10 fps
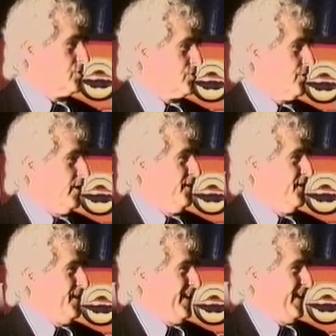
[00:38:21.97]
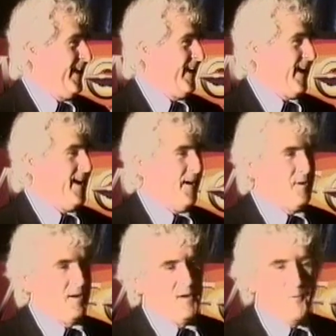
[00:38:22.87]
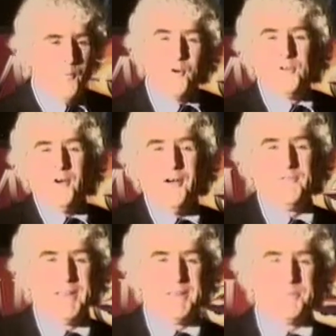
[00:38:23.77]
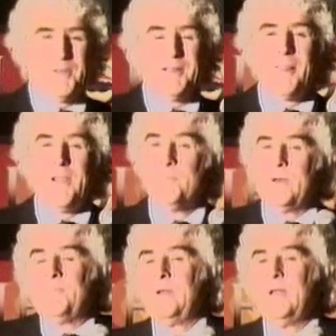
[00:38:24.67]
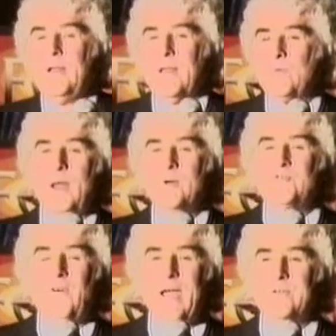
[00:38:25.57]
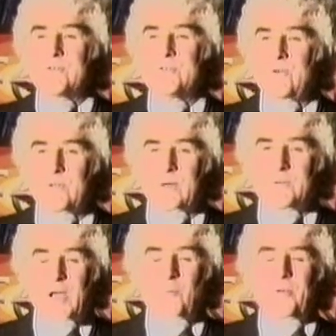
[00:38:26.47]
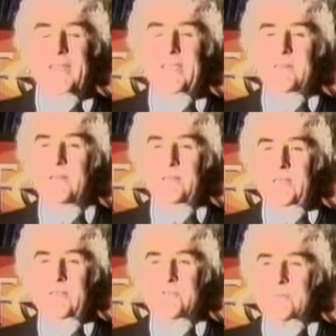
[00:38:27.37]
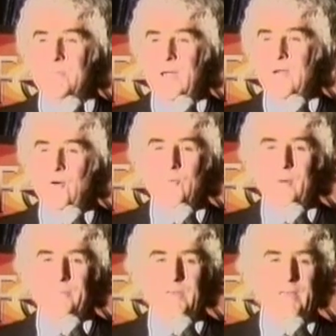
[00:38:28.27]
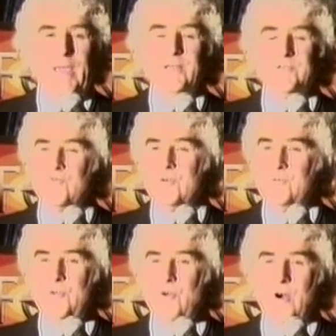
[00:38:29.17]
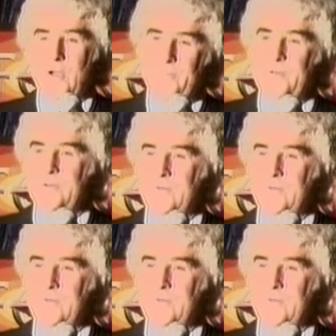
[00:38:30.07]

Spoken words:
story here. I better warn you off on that at the beginning. But like when I was 5 years old and I was out playing in the leaves in my home in Gansevoort, New York, up in